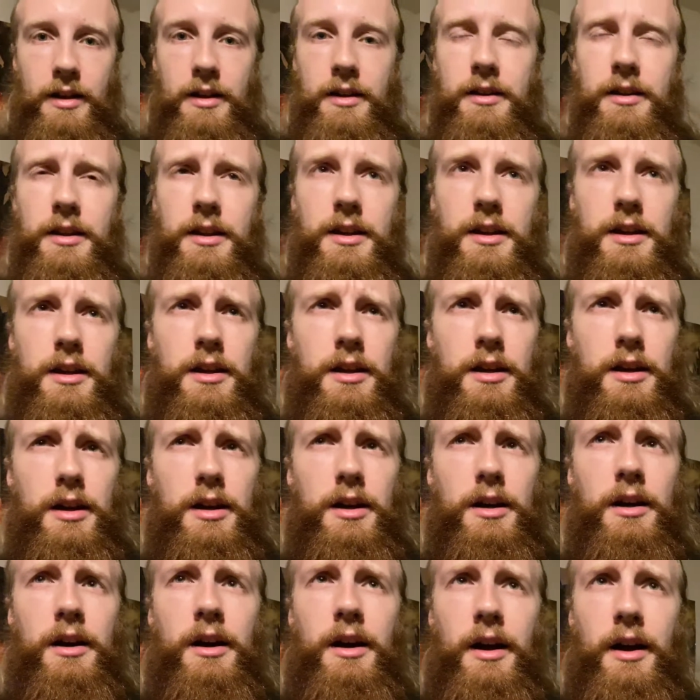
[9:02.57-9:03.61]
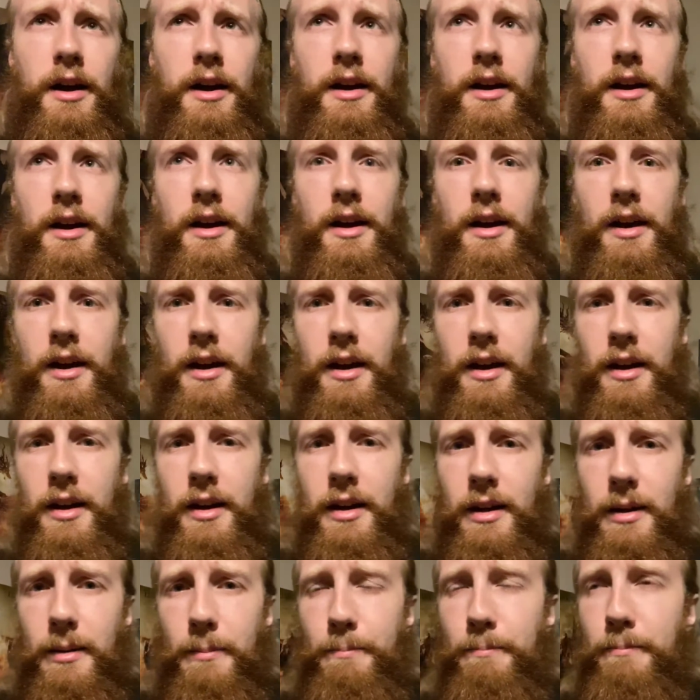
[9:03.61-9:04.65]
he
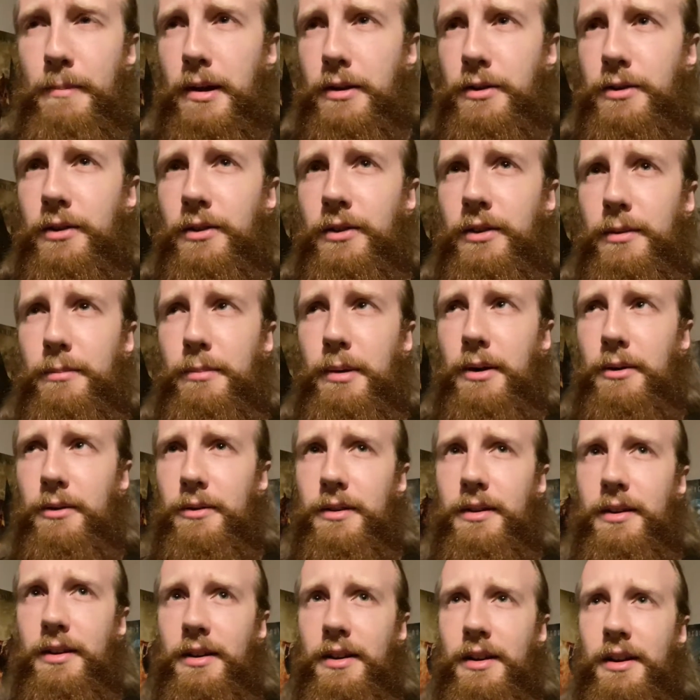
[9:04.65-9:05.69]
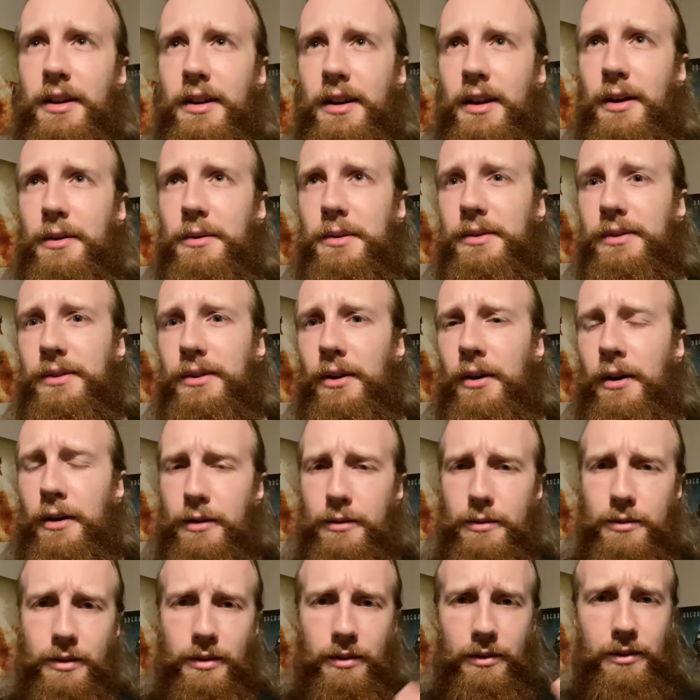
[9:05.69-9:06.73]
mentions about how his daughter
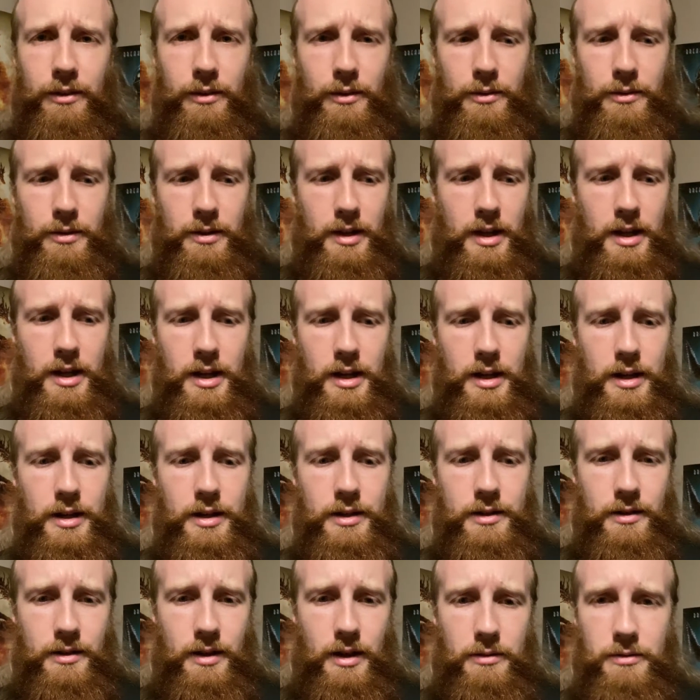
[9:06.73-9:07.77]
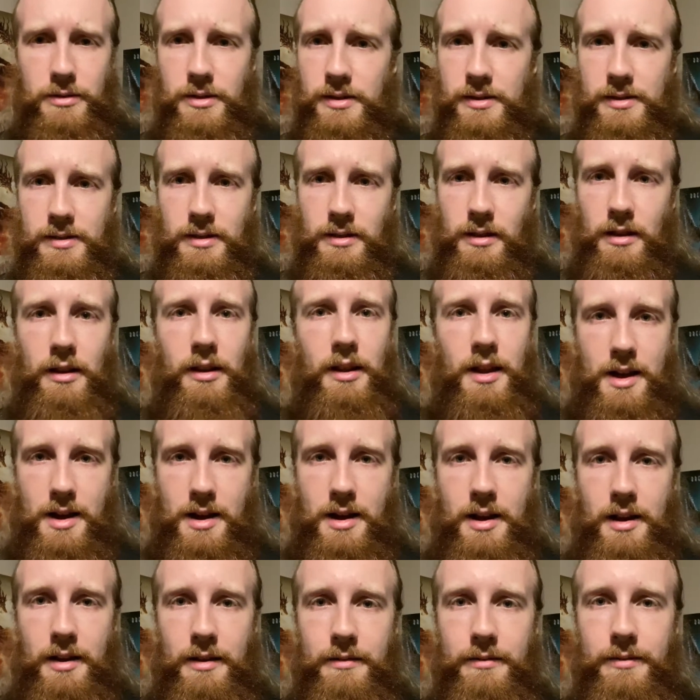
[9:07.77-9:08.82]
is a certain age and how she's still
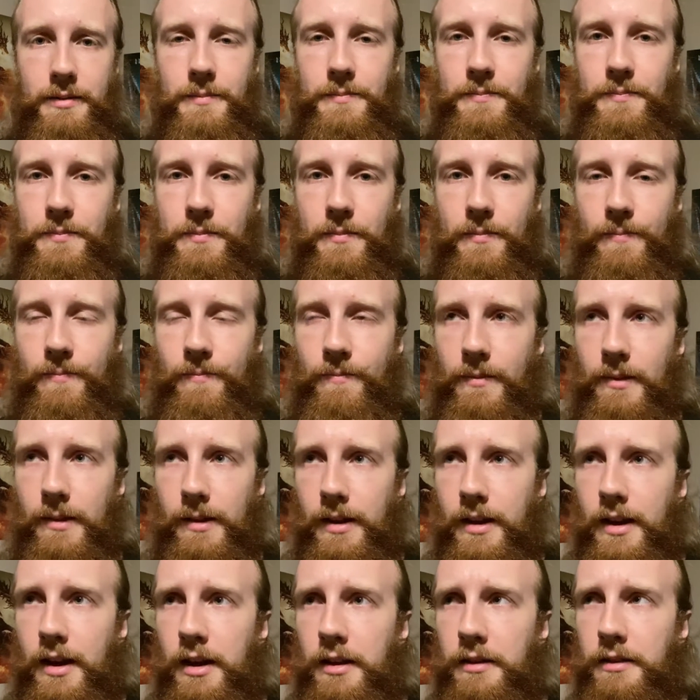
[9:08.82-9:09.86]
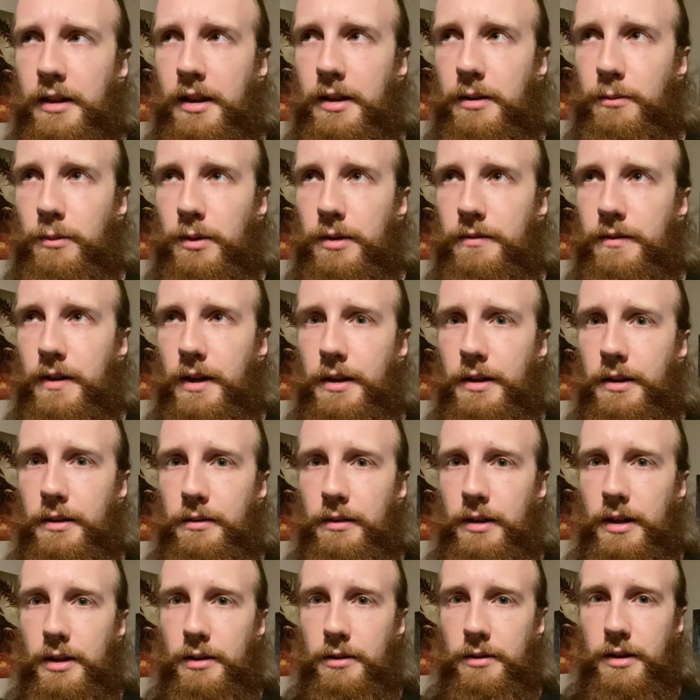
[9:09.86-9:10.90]
alive, and then we find out
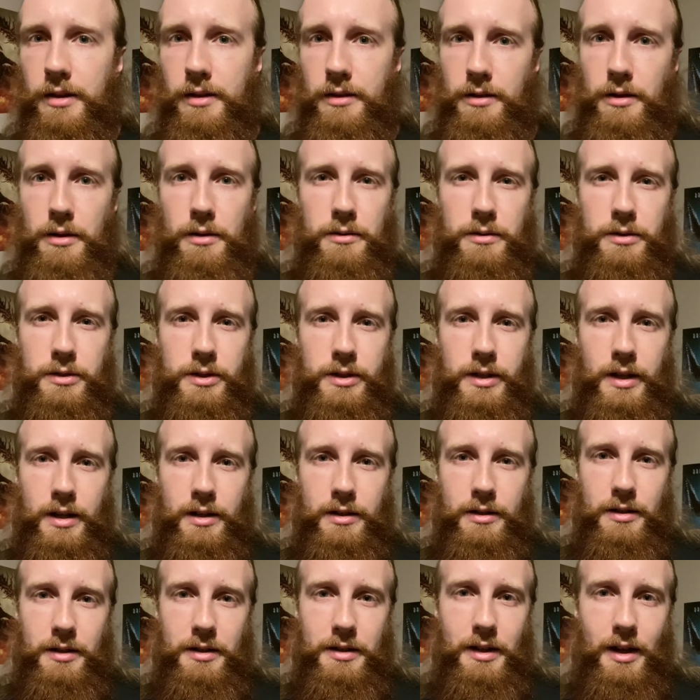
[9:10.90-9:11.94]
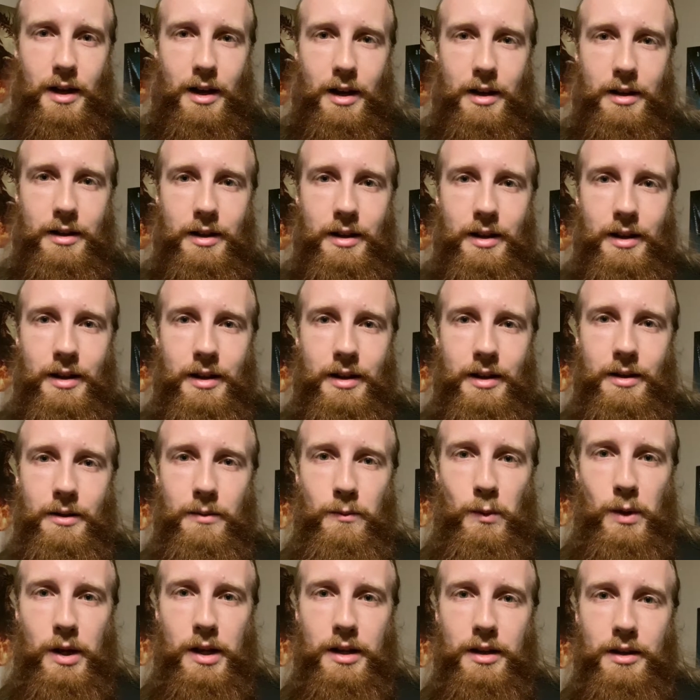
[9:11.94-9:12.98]
later that no, she actually died
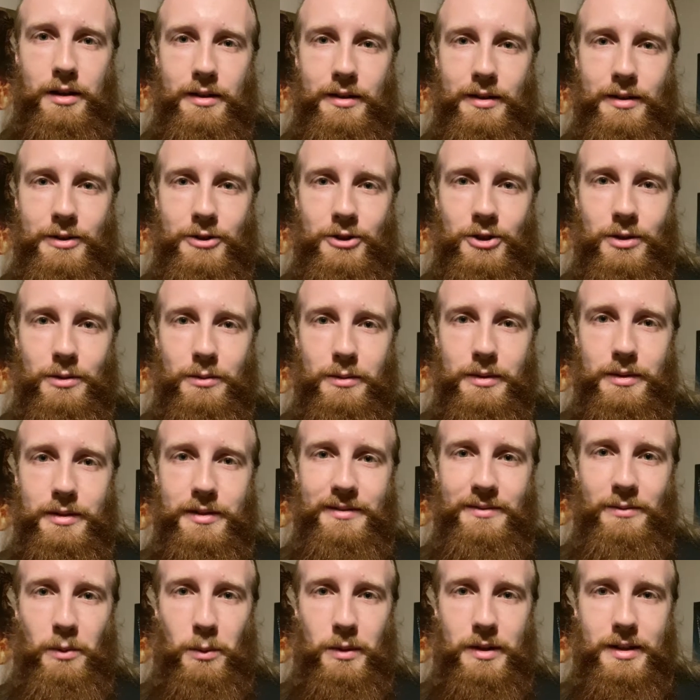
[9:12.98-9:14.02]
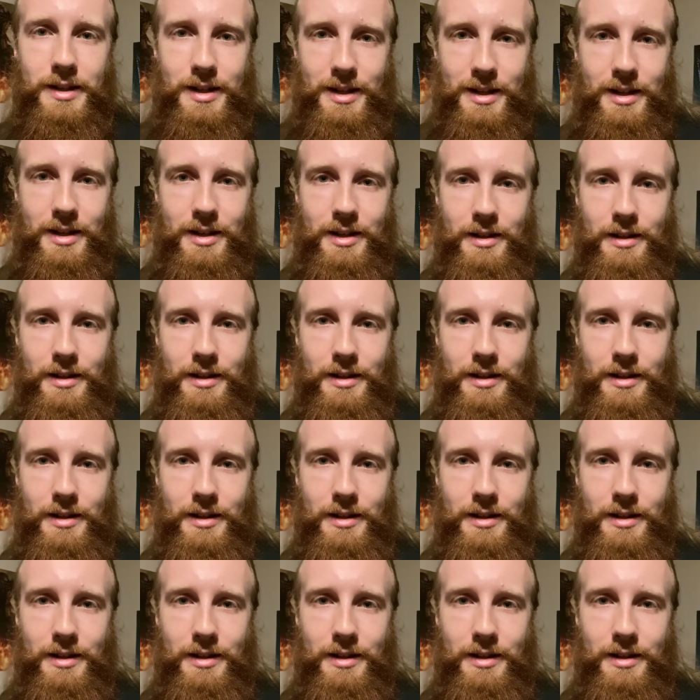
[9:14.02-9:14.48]
when she was 14.